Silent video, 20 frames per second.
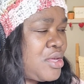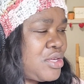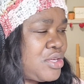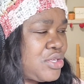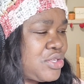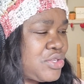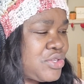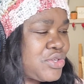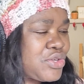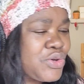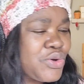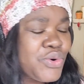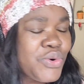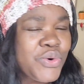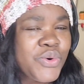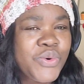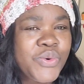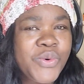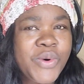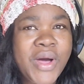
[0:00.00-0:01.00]

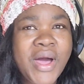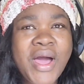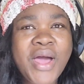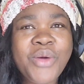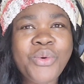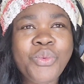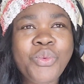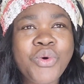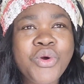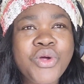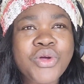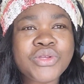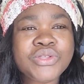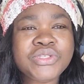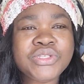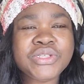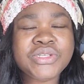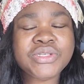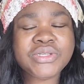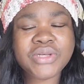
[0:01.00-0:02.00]
So I
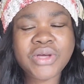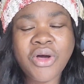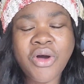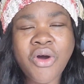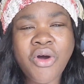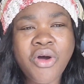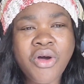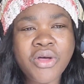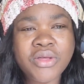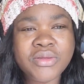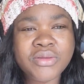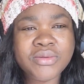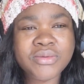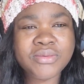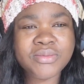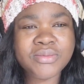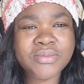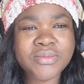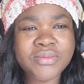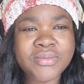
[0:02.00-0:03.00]
worked on
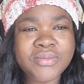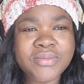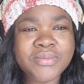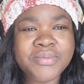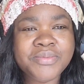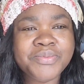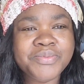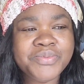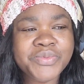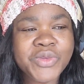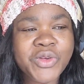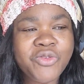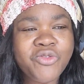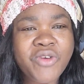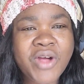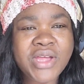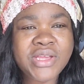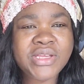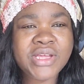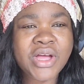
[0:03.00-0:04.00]

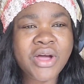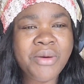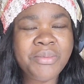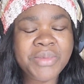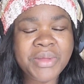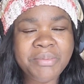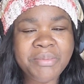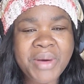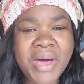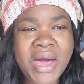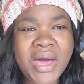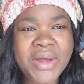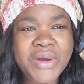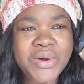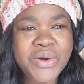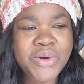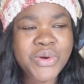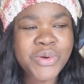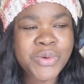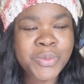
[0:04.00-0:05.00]
writing up the
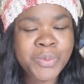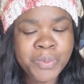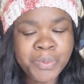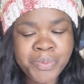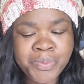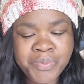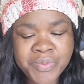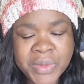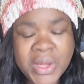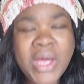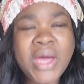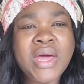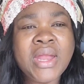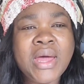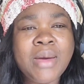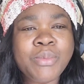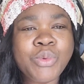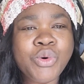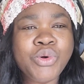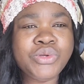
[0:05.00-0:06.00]
pattern and
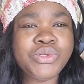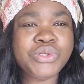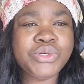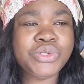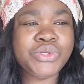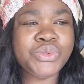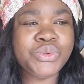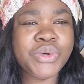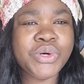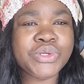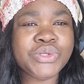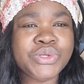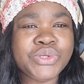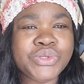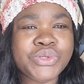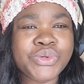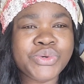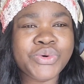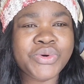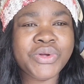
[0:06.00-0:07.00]
I'm going to do a
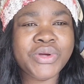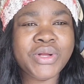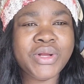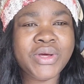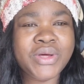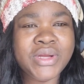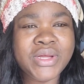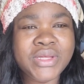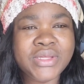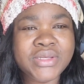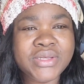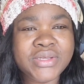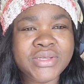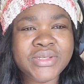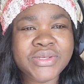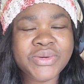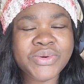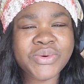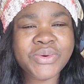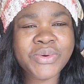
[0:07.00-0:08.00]
tutorial on it.
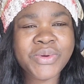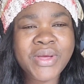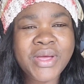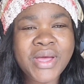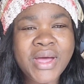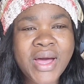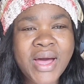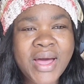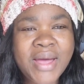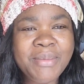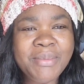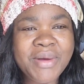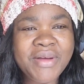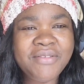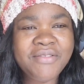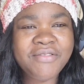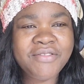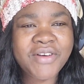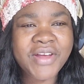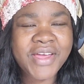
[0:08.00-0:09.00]
So hi my
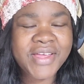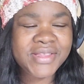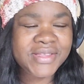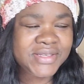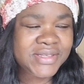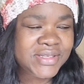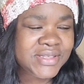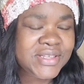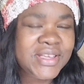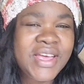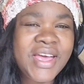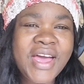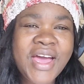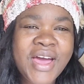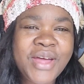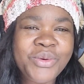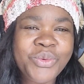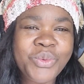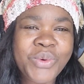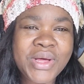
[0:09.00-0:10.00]
friends
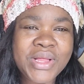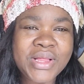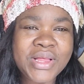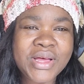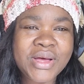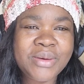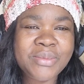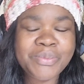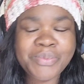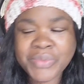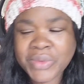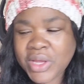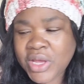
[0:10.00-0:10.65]
and welcome.